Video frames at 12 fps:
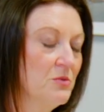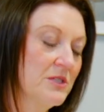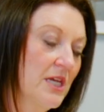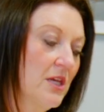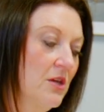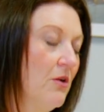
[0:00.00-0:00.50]
It was
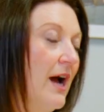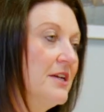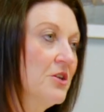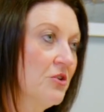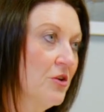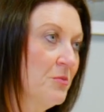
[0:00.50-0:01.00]
like you had
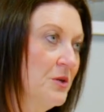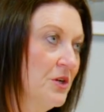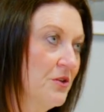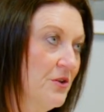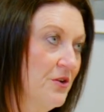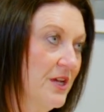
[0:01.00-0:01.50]
to grow up in
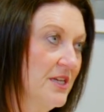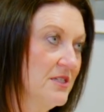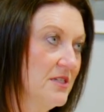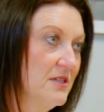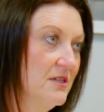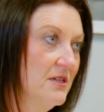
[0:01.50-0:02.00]
your
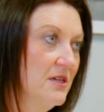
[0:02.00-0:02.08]
30s